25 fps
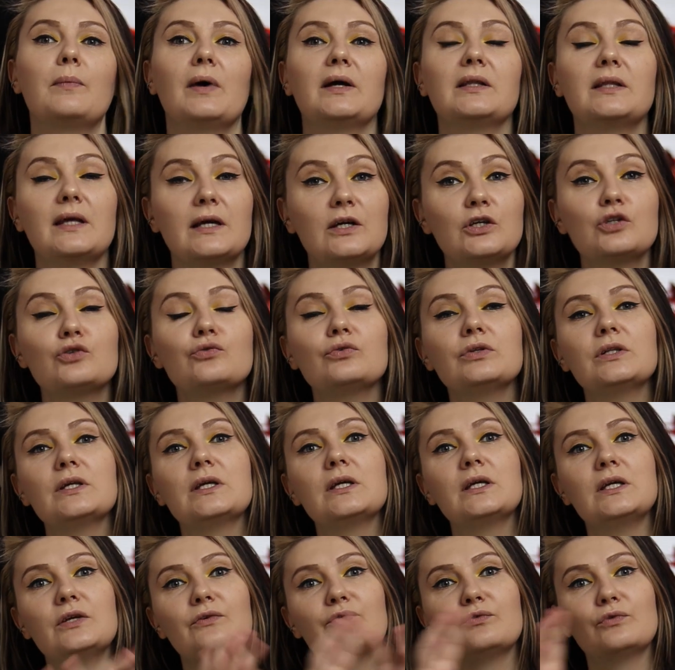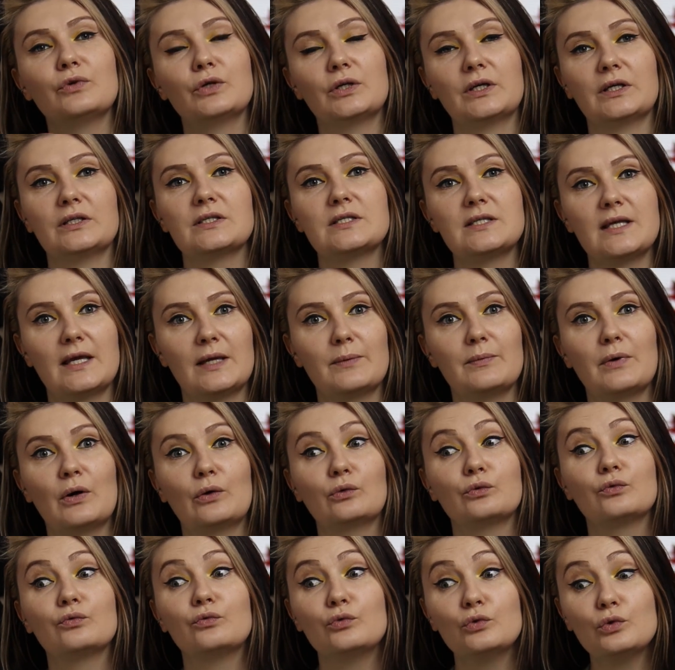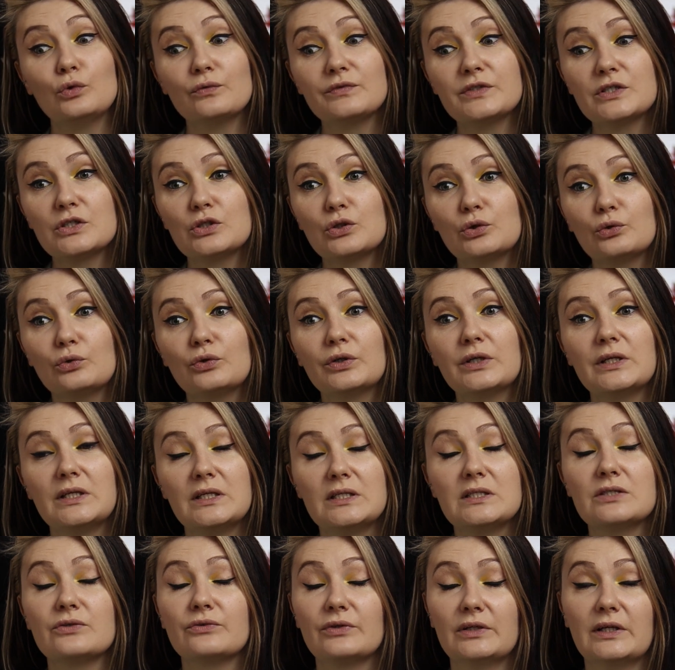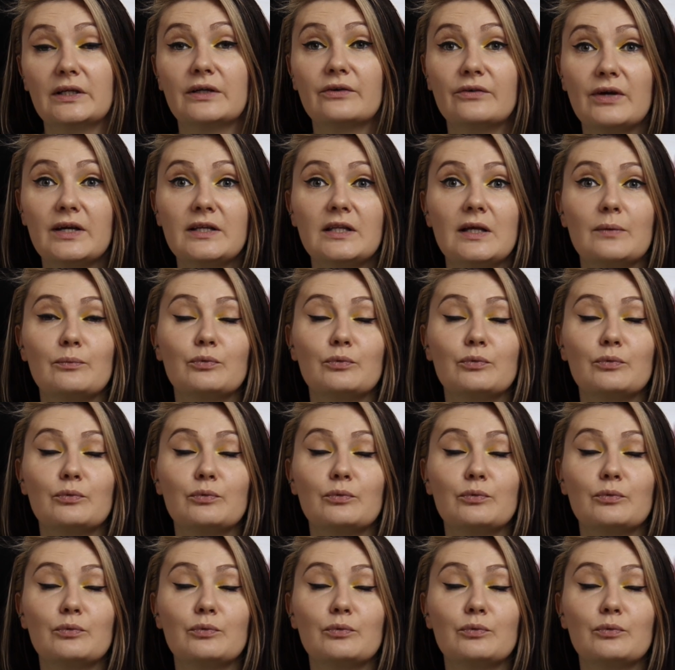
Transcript: But actually, if we can say about full of the story, it's really great.